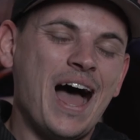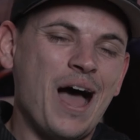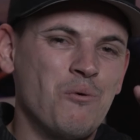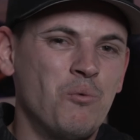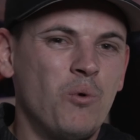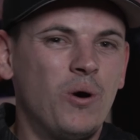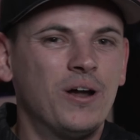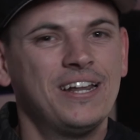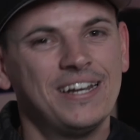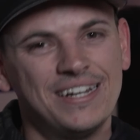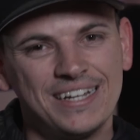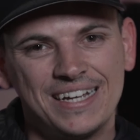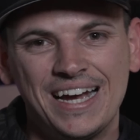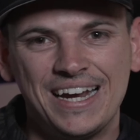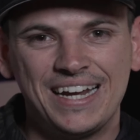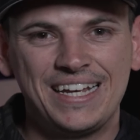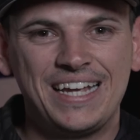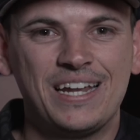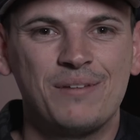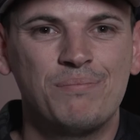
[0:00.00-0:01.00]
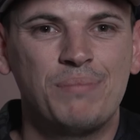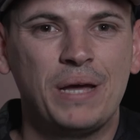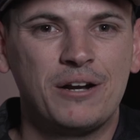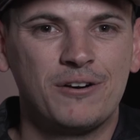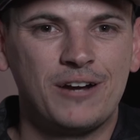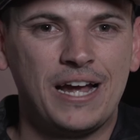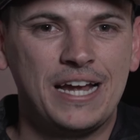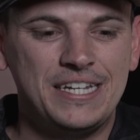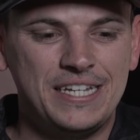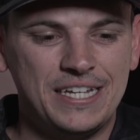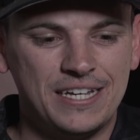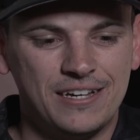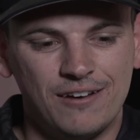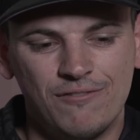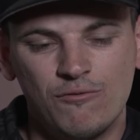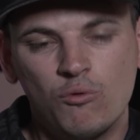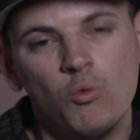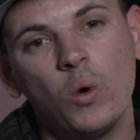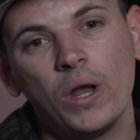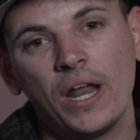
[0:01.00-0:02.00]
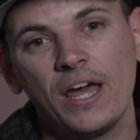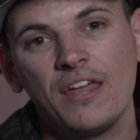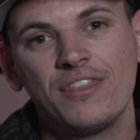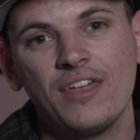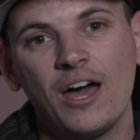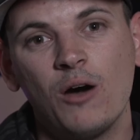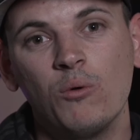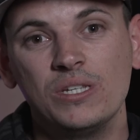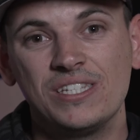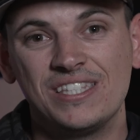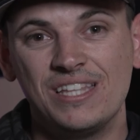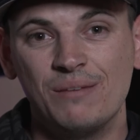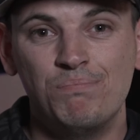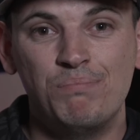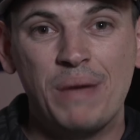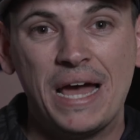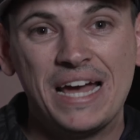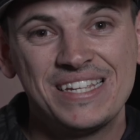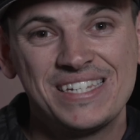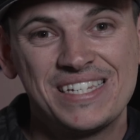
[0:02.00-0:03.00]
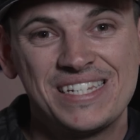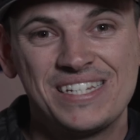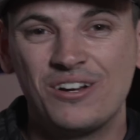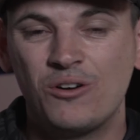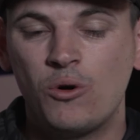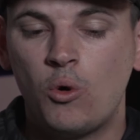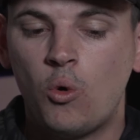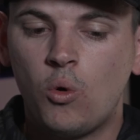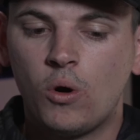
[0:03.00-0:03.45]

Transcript: I wanted to kind of get a better idea of what I thought was the best,